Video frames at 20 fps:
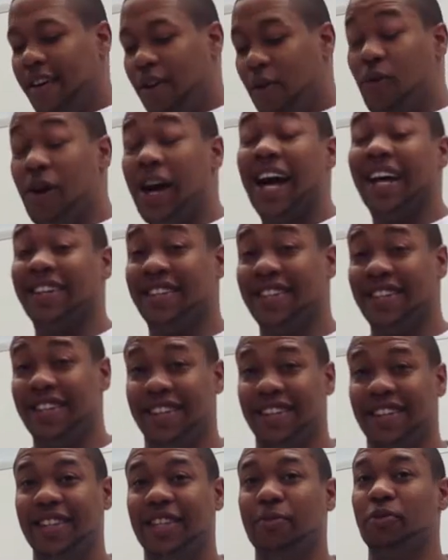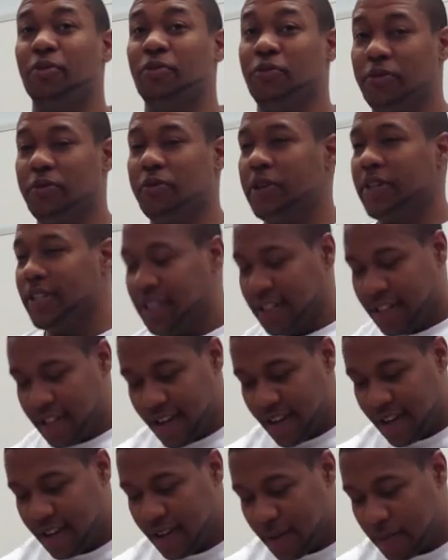Well, I didn't. Let me rephrase
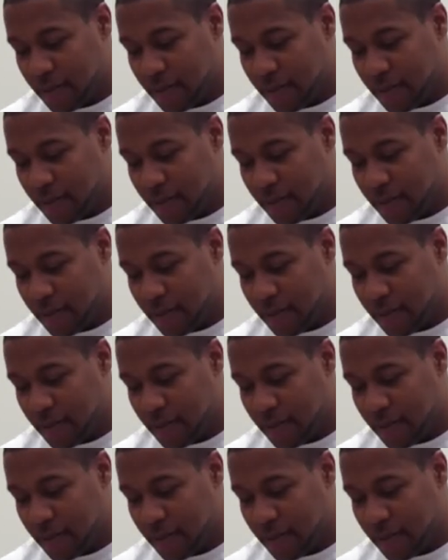that.